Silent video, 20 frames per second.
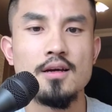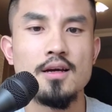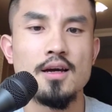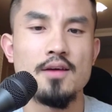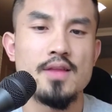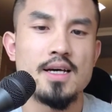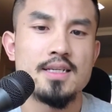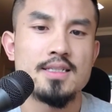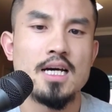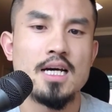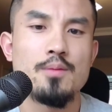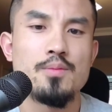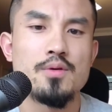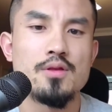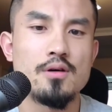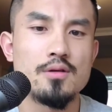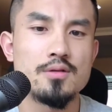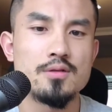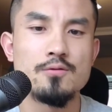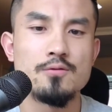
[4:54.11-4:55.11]
And that's happened
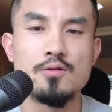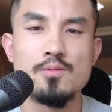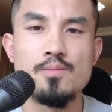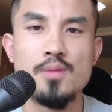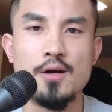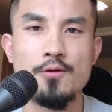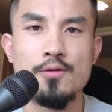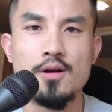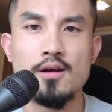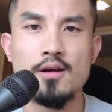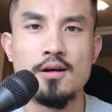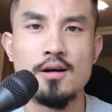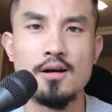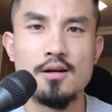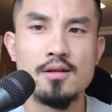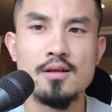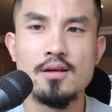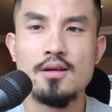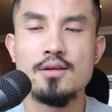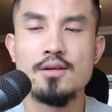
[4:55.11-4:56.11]
also with my credit card.